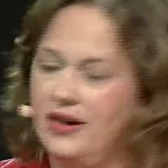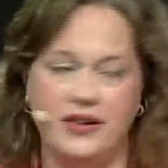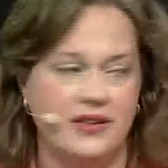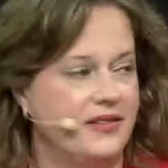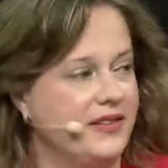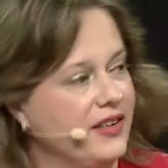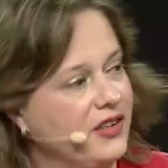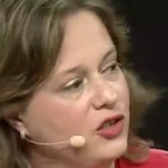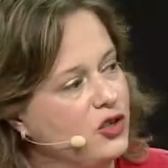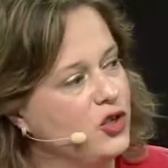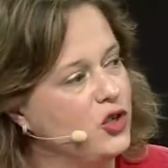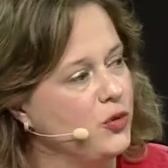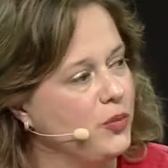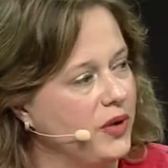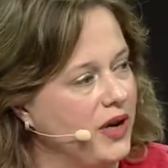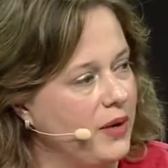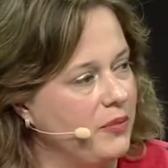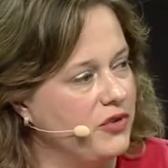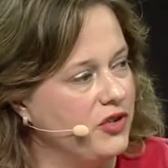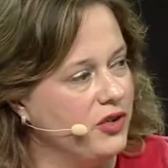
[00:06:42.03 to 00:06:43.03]
And I think the
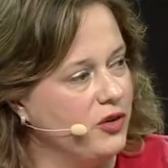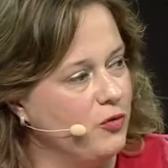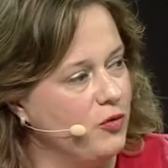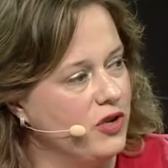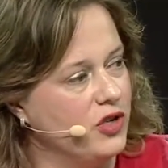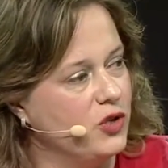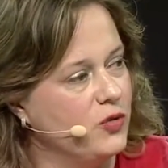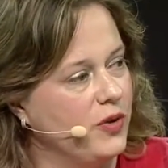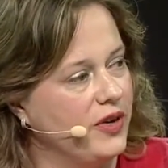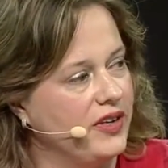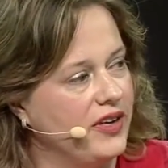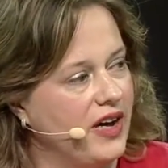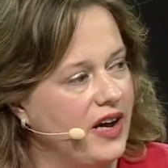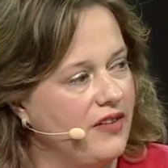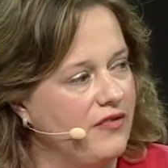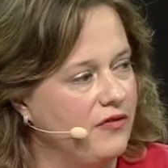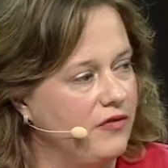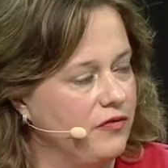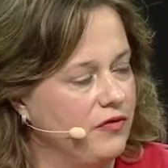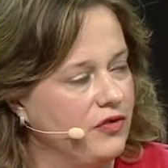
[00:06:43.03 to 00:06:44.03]
super apps are the ones where it
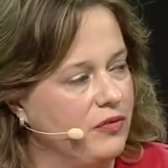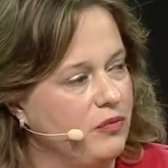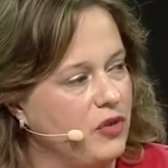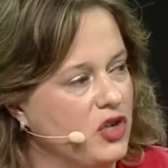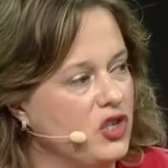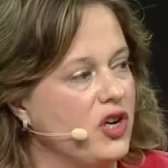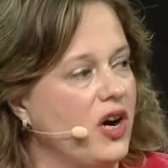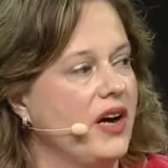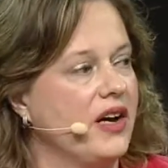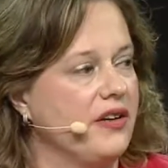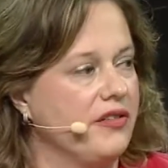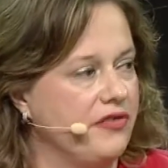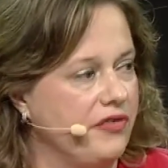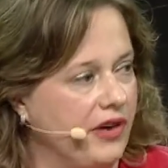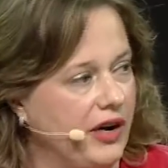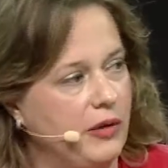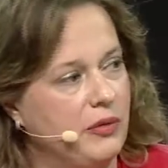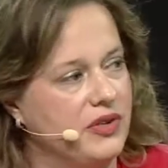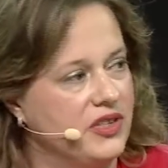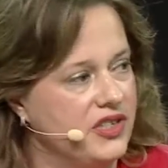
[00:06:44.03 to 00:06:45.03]
have much higher
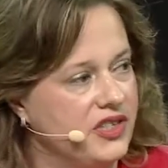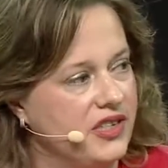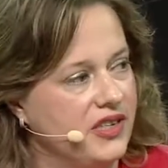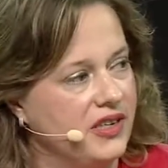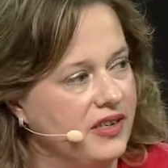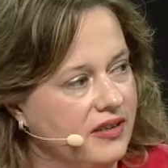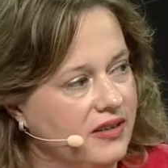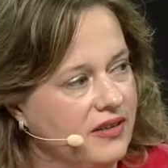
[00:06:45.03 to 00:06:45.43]
frequency.